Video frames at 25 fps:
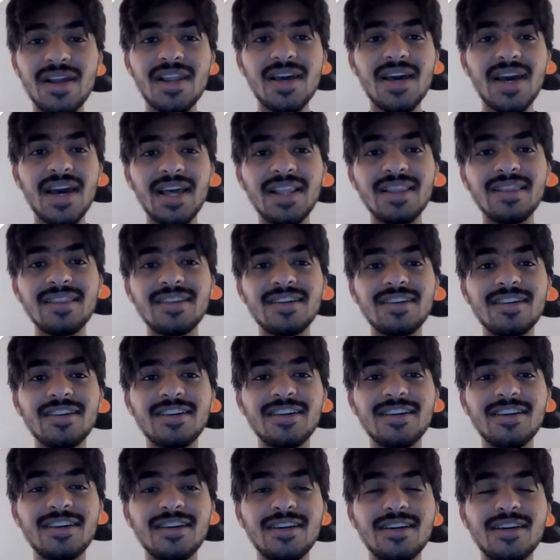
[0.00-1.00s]
health.
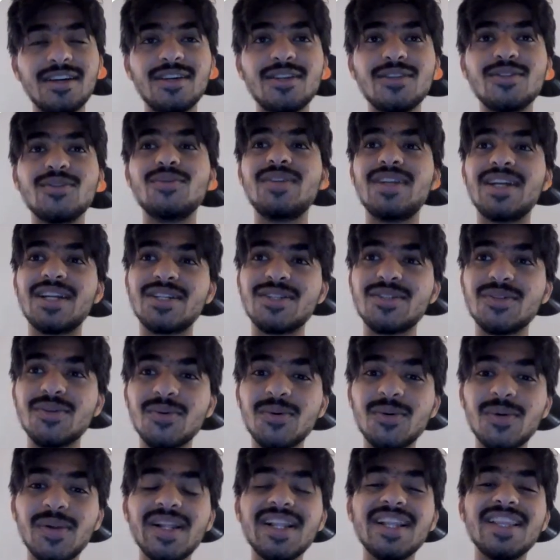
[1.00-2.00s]
So that's
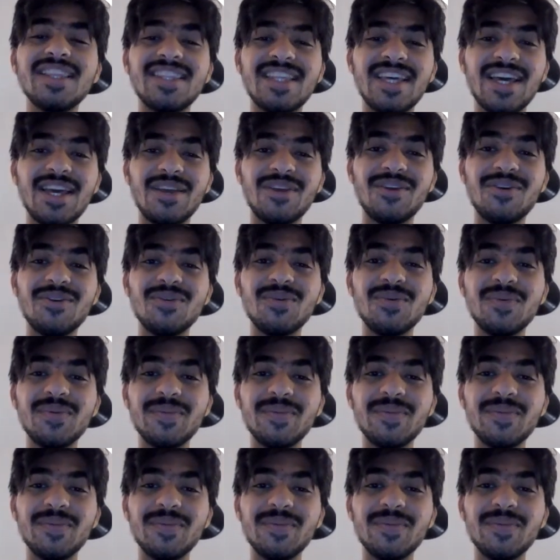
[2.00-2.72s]
all. Thank you.